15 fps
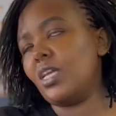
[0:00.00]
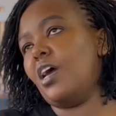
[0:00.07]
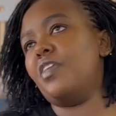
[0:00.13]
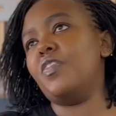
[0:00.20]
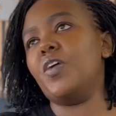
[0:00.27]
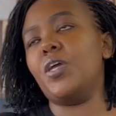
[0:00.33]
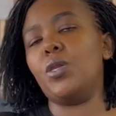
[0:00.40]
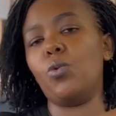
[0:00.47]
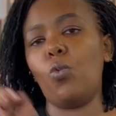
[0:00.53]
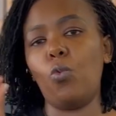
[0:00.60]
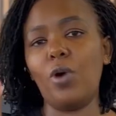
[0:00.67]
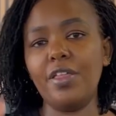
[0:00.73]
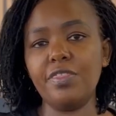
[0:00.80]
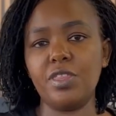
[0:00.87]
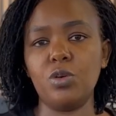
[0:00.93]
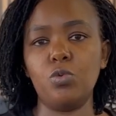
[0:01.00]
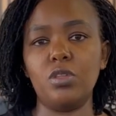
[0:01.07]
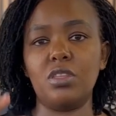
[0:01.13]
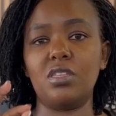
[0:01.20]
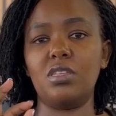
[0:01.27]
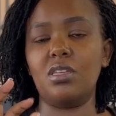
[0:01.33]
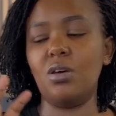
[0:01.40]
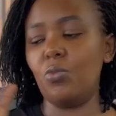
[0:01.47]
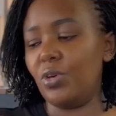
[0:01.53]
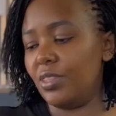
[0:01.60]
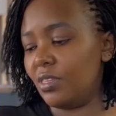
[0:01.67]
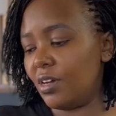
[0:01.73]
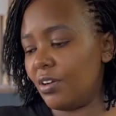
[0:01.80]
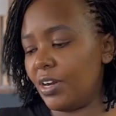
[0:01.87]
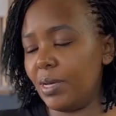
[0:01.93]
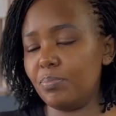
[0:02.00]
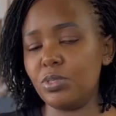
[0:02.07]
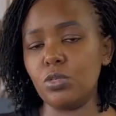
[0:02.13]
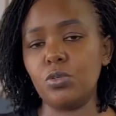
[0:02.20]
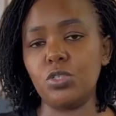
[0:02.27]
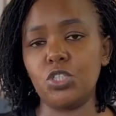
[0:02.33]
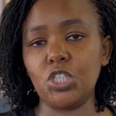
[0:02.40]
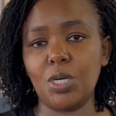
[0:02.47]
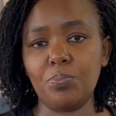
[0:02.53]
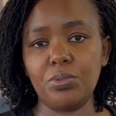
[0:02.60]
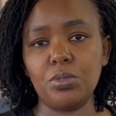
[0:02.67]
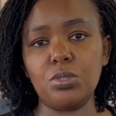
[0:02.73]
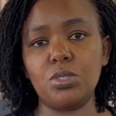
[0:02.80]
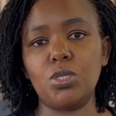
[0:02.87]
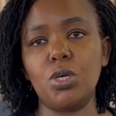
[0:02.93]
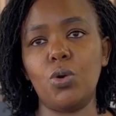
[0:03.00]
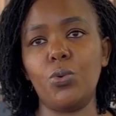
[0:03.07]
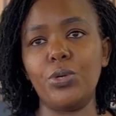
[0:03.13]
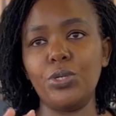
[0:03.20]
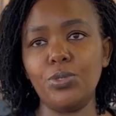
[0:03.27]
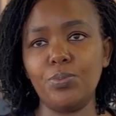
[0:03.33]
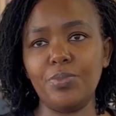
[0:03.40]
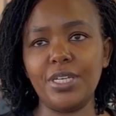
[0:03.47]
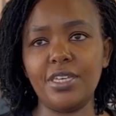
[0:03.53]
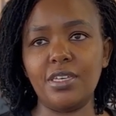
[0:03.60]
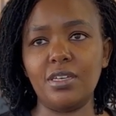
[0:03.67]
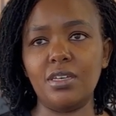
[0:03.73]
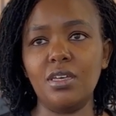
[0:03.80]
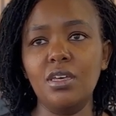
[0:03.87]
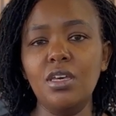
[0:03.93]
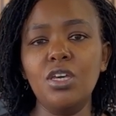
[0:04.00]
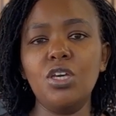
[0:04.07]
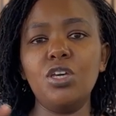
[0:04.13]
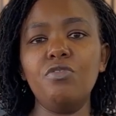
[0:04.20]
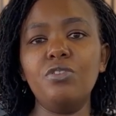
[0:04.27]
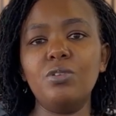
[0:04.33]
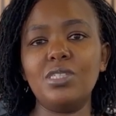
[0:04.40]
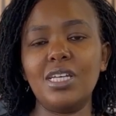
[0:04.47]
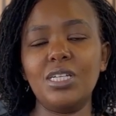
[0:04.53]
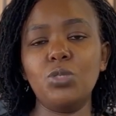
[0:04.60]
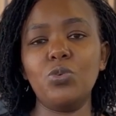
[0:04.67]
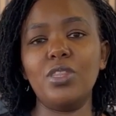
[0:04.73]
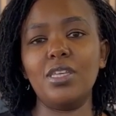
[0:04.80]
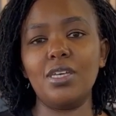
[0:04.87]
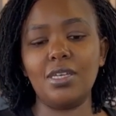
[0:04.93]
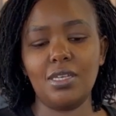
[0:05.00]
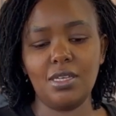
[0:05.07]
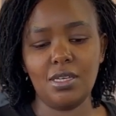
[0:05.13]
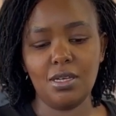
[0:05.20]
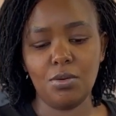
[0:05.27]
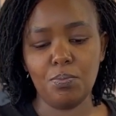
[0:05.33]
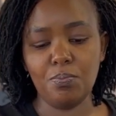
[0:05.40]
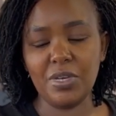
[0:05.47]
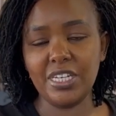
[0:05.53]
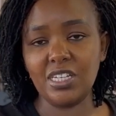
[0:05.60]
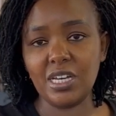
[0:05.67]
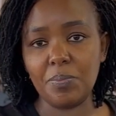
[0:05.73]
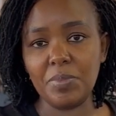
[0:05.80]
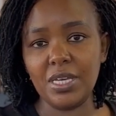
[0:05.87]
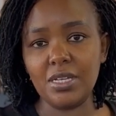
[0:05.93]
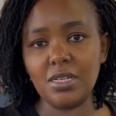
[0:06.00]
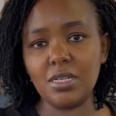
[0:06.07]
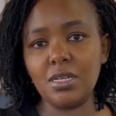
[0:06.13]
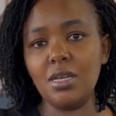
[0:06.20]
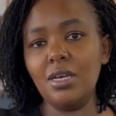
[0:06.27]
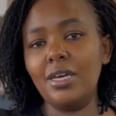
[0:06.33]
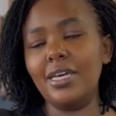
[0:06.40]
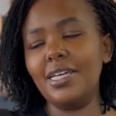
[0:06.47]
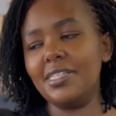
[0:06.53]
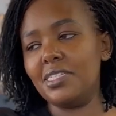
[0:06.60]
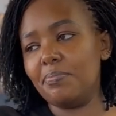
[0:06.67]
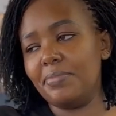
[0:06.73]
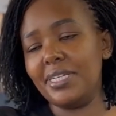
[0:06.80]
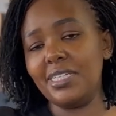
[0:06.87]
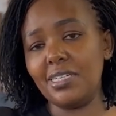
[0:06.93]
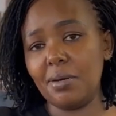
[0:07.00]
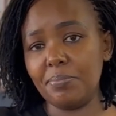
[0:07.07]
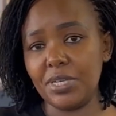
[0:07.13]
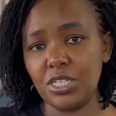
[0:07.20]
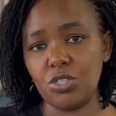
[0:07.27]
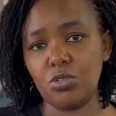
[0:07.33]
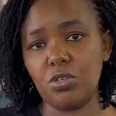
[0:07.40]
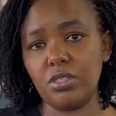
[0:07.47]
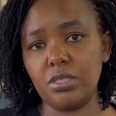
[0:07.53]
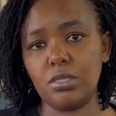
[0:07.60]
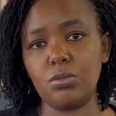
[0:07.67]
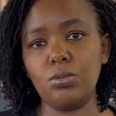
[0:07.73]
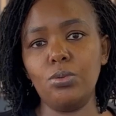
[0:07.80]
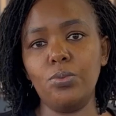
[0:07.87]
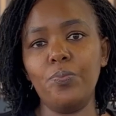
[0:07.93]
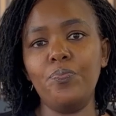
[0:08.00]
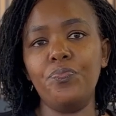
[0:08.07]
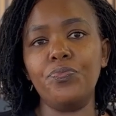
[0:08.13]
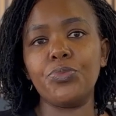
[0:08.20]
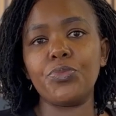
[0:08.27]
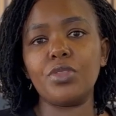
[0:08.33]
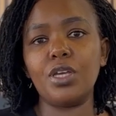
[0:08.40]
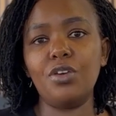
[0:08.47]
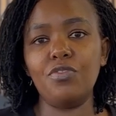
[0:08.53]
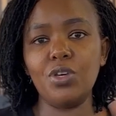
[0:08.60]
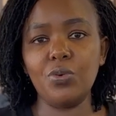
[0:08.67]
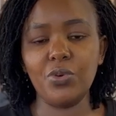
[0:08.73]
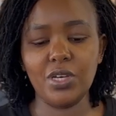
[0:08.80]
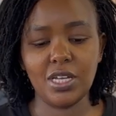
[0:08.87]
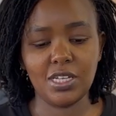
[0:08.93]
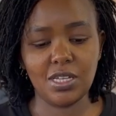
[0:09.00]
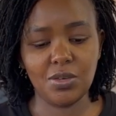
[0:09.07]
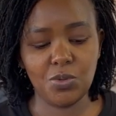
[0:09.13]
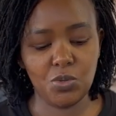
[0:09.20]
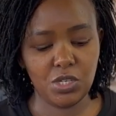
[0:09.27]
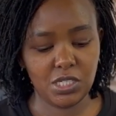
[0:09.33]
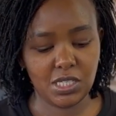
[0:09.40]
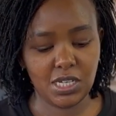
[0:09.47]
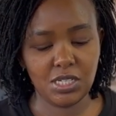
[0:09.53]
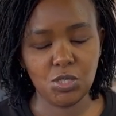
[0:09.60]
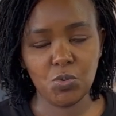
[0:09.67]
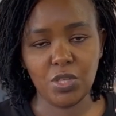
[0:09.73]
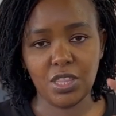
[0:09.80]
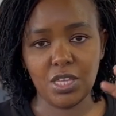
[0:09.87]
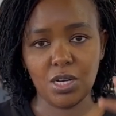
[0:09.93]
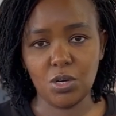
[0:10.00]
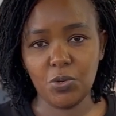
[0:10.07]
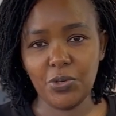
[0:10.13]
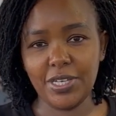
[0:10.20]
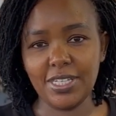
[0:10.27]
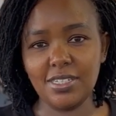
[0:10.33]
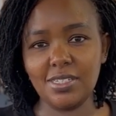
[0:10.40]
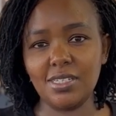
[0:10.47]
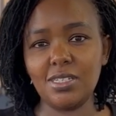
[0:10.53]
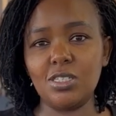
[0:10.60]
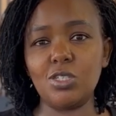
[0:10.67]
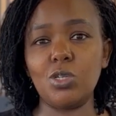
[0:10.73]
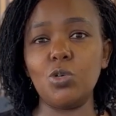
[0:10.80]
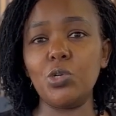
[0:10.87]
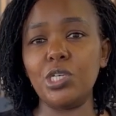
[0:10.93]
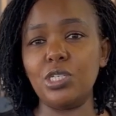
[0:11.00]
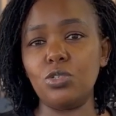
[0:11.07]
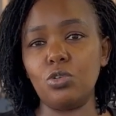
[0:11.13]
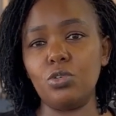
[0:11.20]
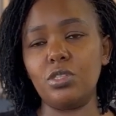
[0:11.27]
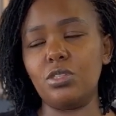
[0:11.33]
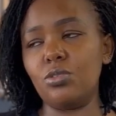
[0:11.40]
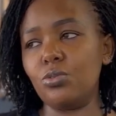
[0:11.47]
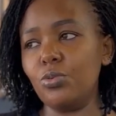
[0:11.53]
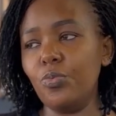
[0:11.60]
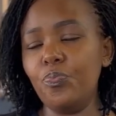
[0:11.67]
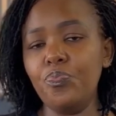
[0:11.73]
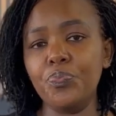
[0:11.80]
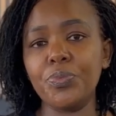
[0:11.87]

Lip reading: And then one thing with crepes or chaffles, when you're making, if you start with the medium heat, it's medium heat all through. If you're starting with the low heat, it's low heat all through.